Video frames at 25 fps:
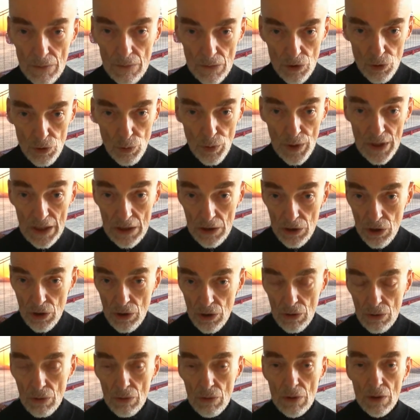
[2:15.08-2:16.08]

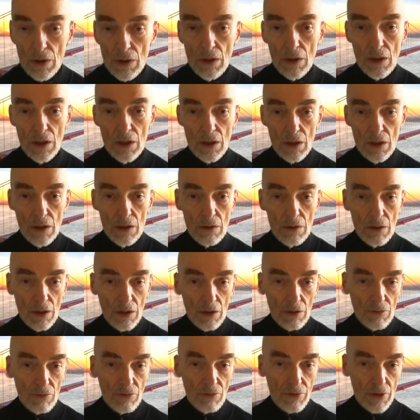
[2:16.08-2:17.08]
22,
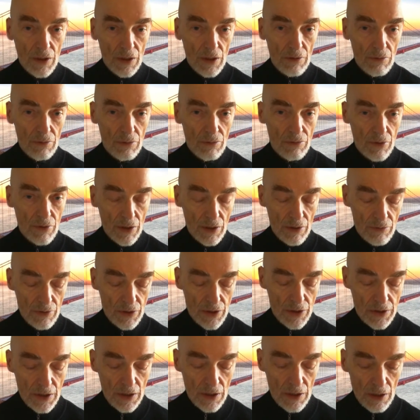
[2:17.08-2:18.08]
and five had
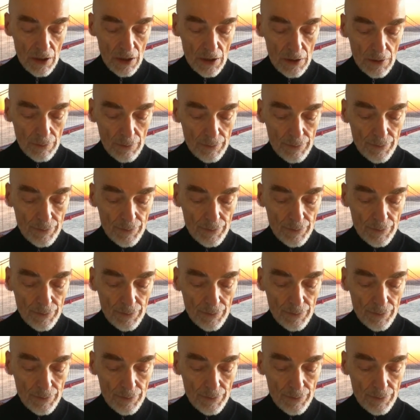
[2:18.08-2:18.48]
died.